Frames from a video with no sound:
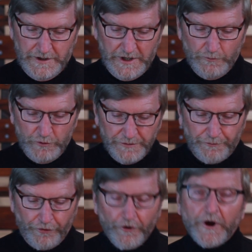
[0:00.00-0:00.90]
and we
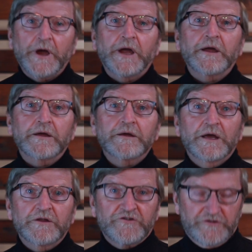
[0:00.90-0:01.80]
pray
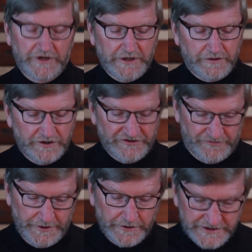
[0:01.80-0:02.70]
and seek the
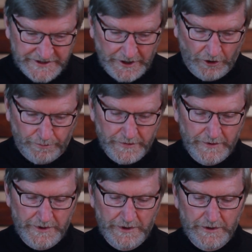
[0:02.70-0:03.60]
Spirit's help
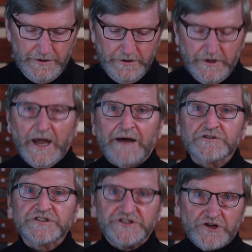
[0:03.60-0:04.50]
to
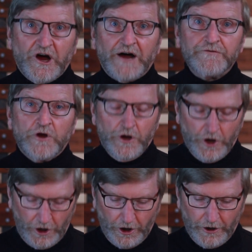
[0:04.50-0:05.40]
have a soft
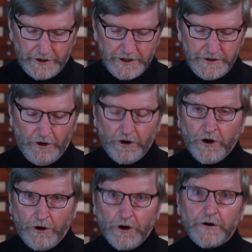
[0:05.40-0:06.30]
heart in a
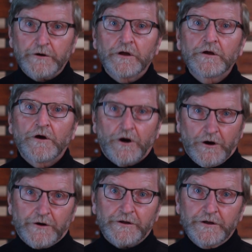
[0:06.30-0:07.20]

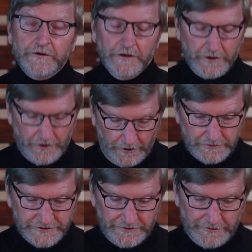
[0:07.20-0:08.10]
hard-hearted
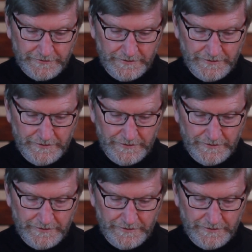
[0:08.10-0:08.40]
culture.